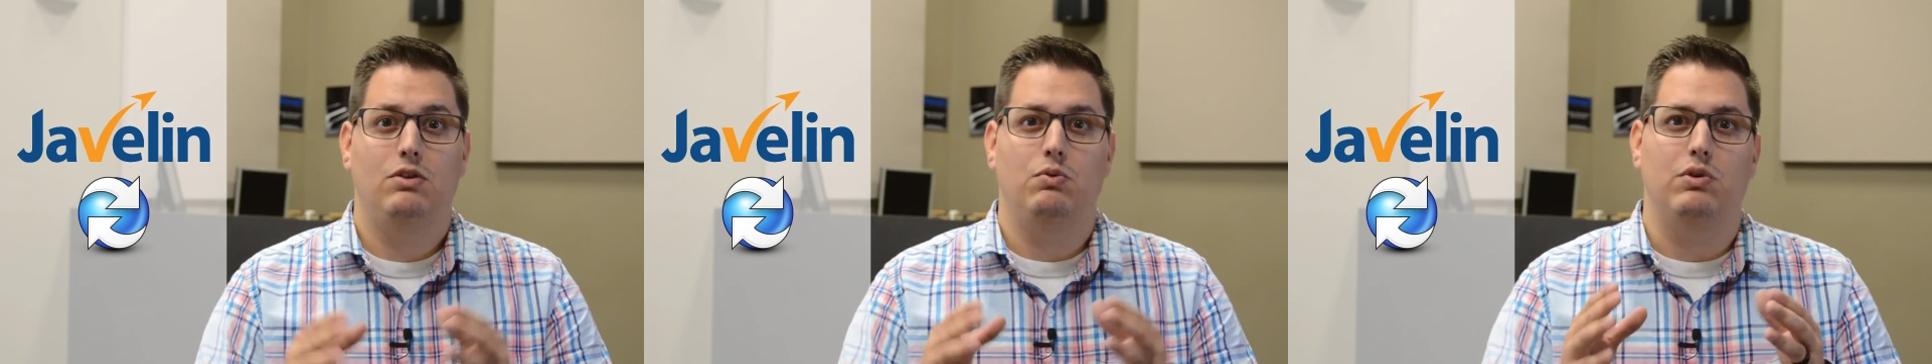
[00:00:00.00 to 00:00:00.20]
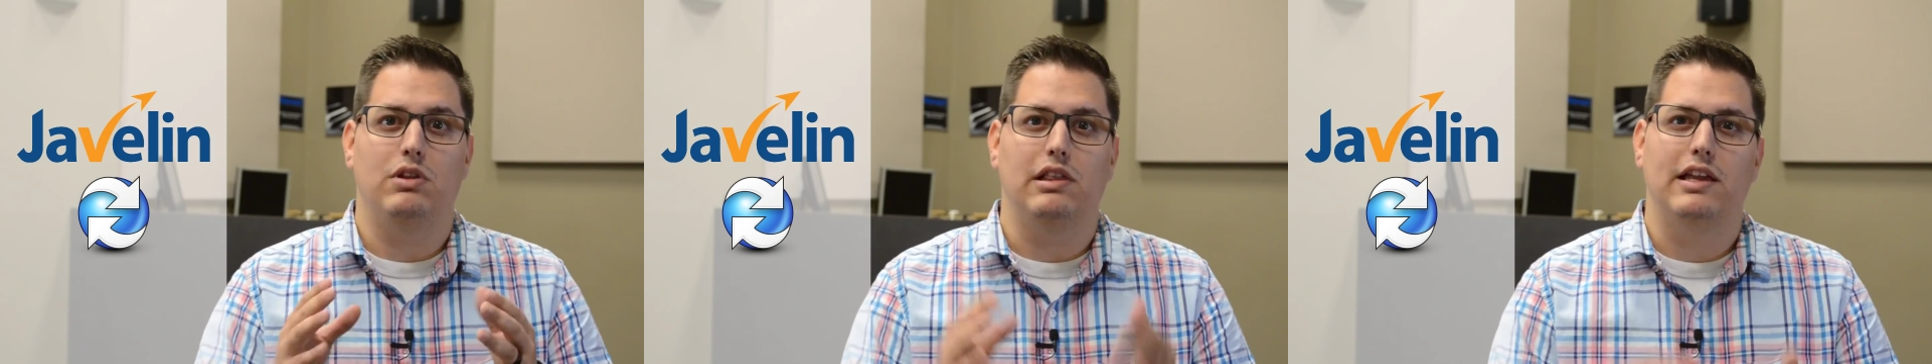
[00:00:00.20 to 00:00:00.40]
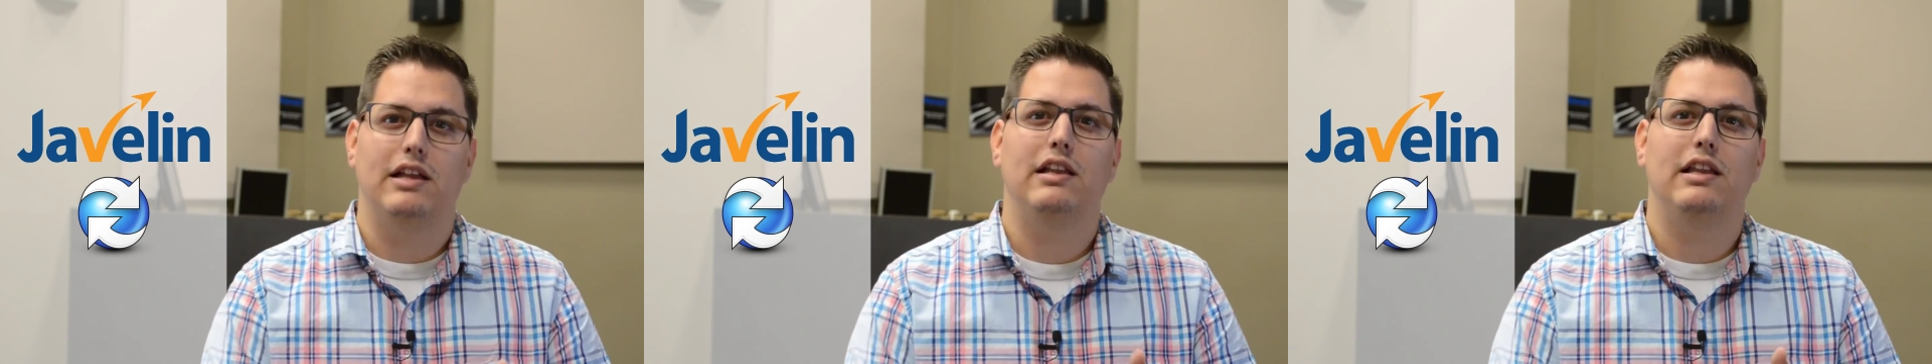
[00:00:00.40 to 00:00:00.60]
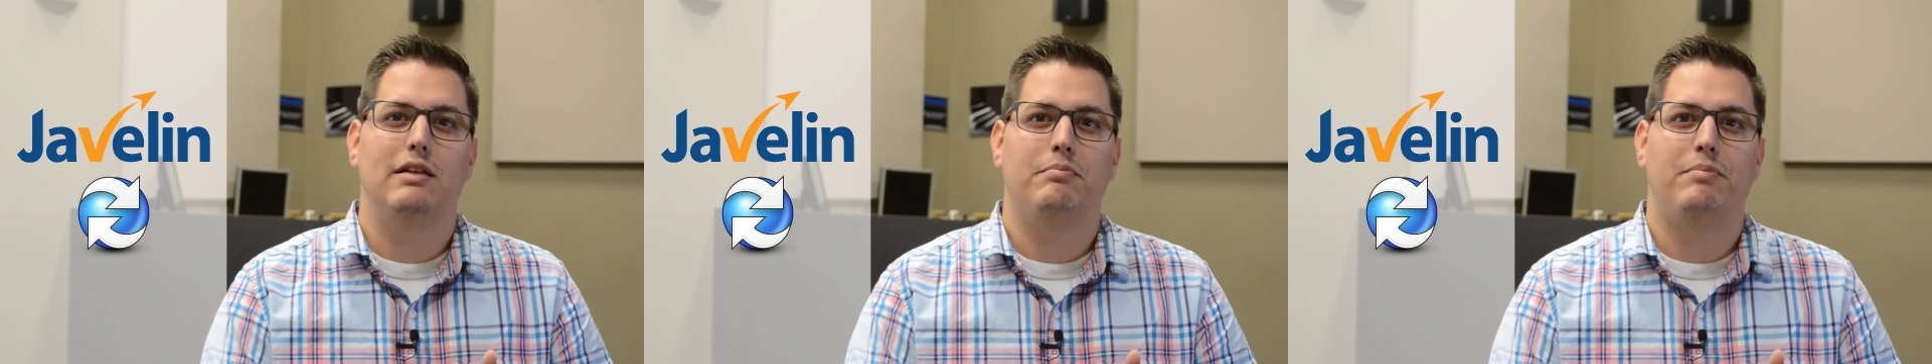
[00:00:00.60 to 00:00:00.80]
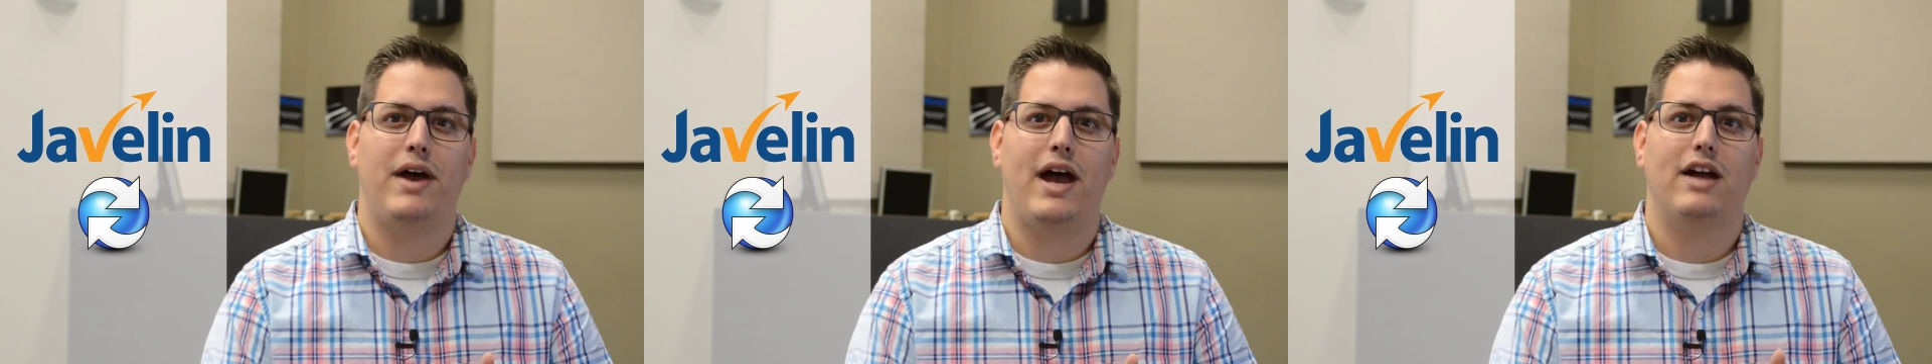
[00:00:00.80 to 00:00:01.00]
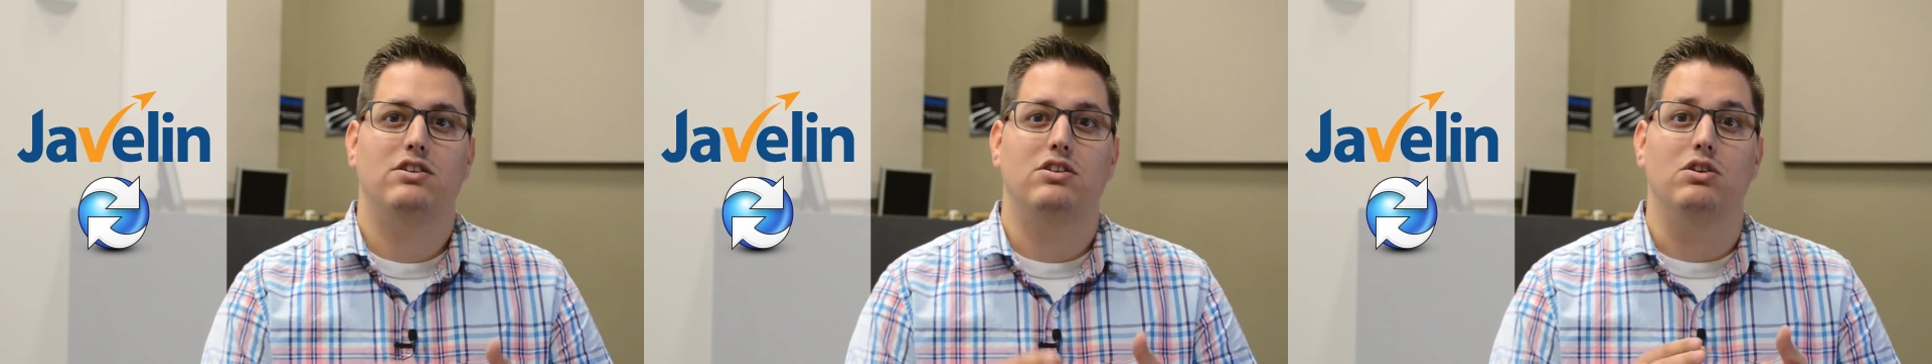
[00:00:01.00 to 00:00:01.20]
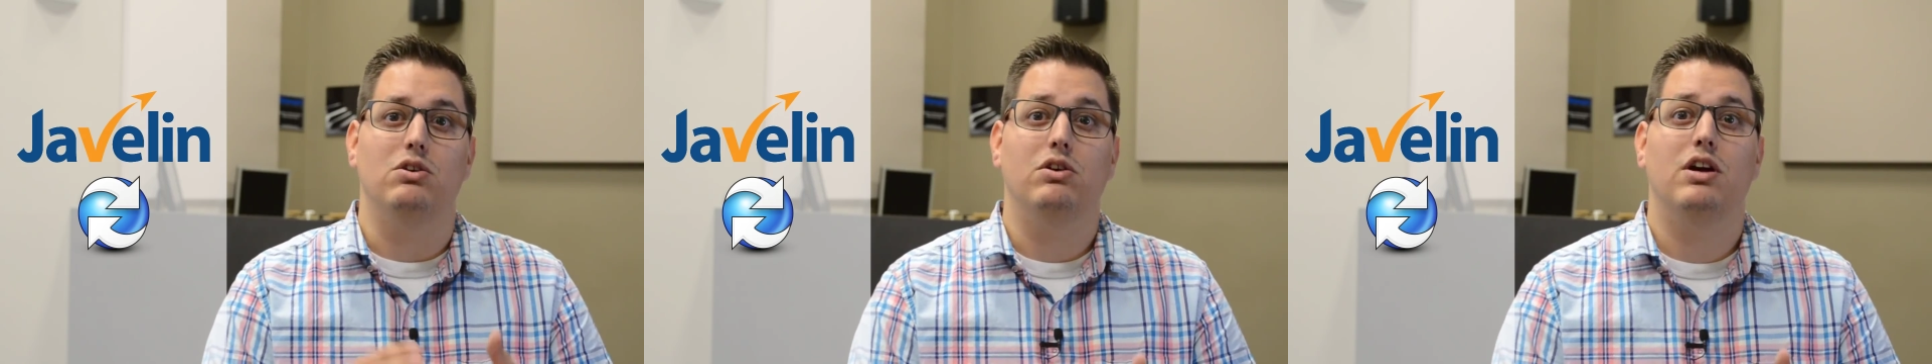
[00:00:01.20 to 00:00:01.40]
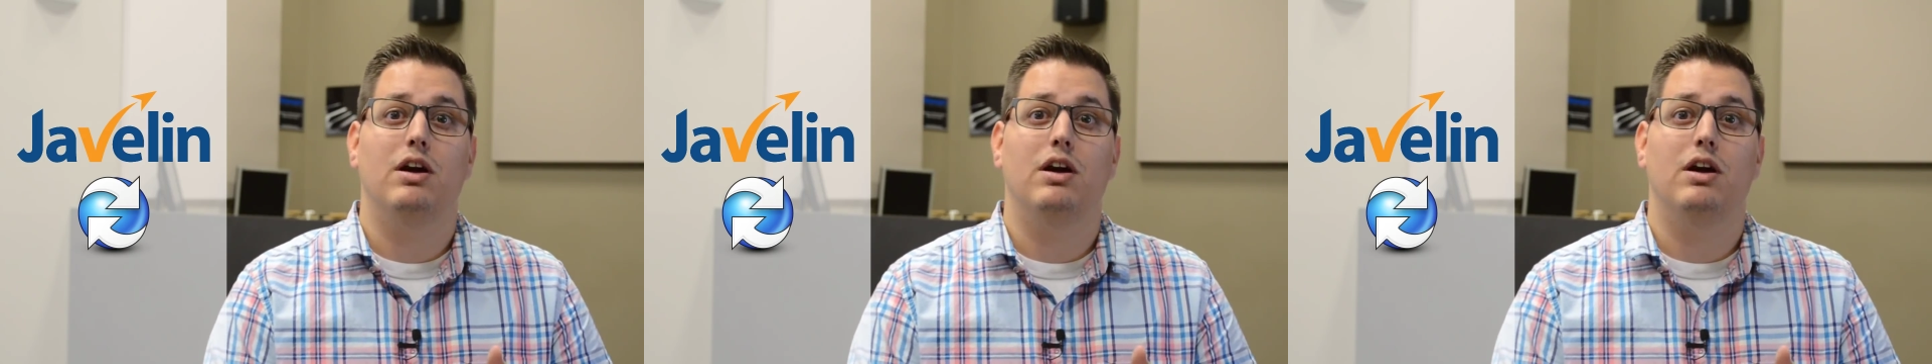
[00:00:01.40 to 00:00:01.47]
with little impact to your